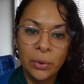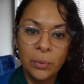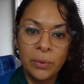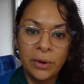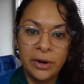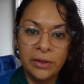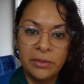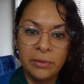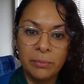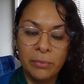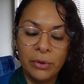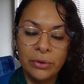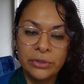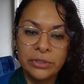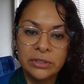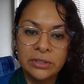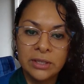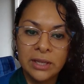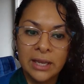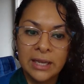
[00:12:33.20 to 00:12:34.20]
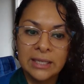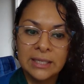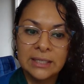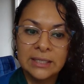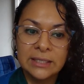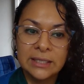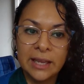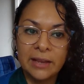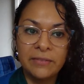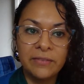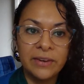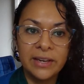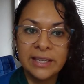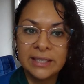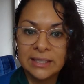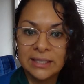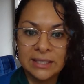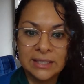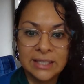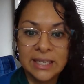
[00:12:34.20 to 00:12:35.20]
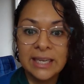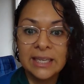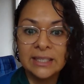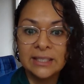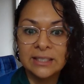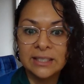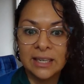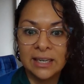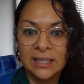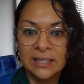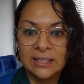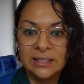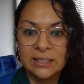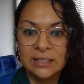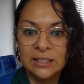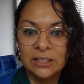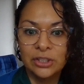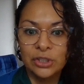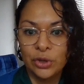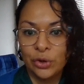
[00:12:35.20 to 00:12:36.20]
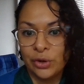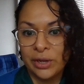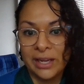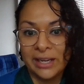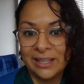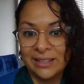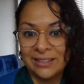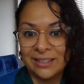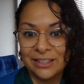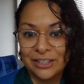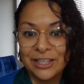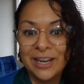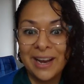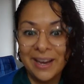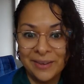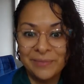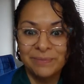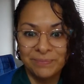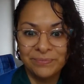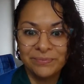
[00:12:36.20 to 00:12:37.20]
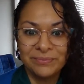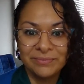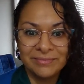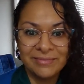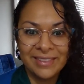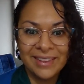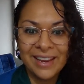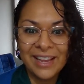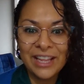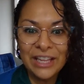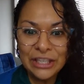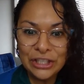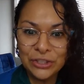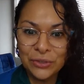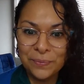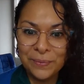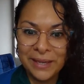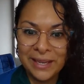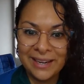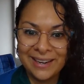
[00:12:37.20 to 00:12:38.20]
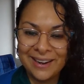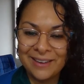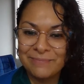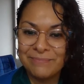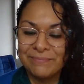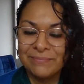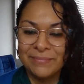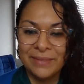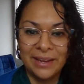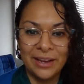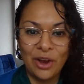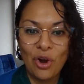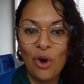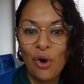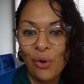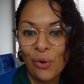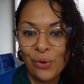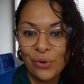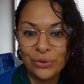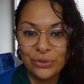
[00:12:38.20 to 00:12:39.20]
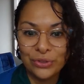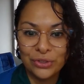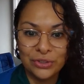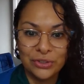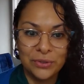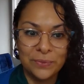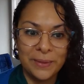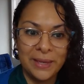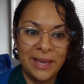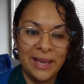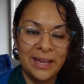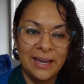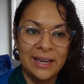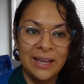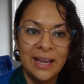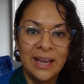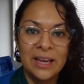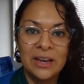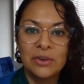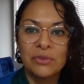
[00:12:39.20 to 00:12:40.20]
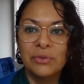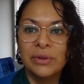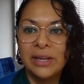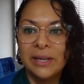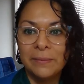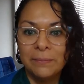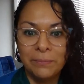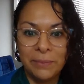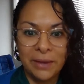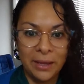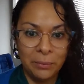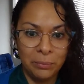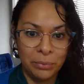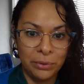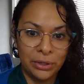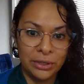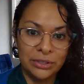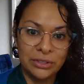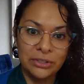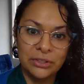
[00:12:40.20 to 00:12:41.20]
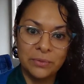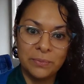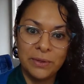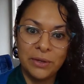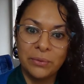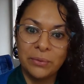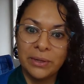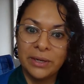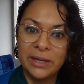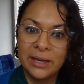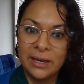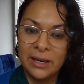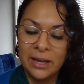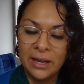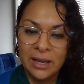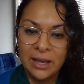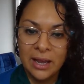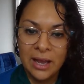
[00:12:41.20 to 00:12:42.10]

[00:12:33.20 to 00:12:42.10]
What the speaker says: one of the most selfless things, and is donating their time to be in calls, to be in reading papers, to be reading